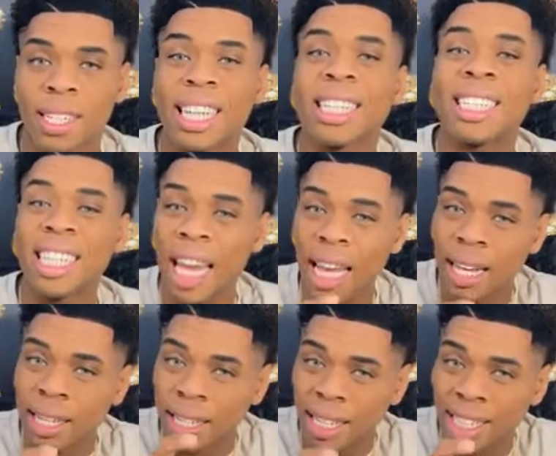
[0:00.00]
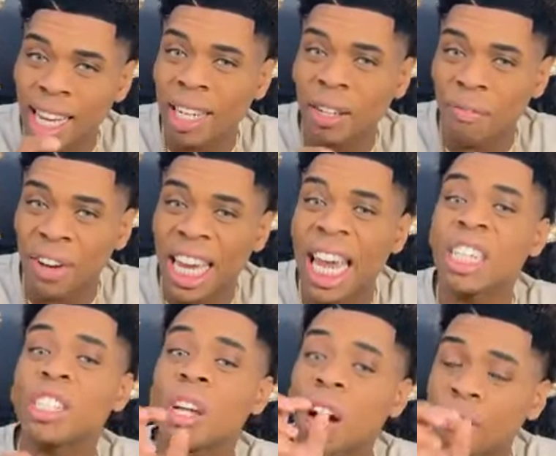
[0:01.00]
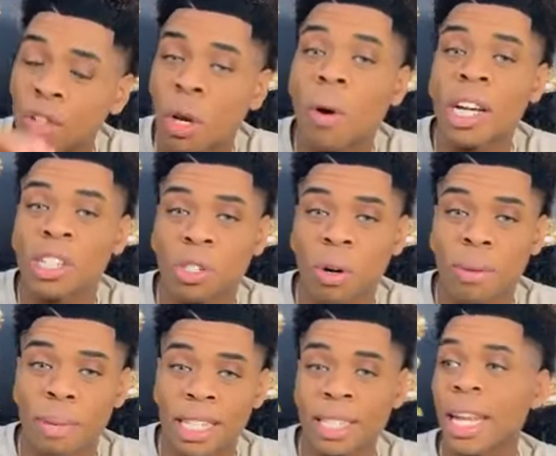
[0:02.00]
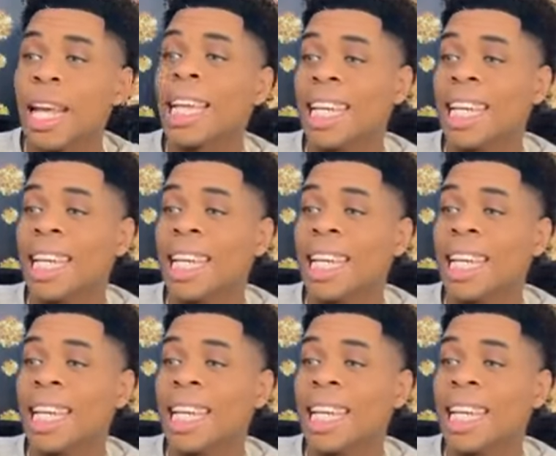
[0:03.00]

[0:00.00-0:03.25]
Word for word: the sanctification of your enjoyments,